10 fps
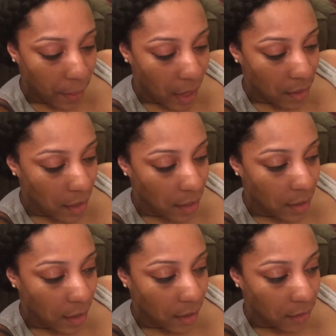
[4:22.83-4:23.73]
And then
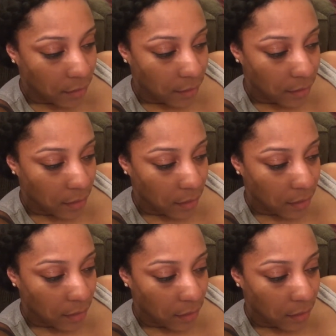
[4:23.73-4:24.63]
there's
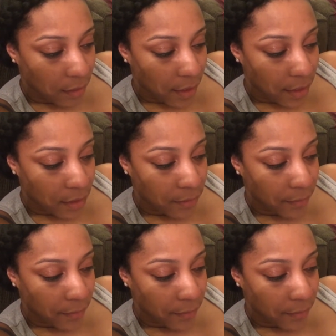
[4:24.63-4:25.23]
his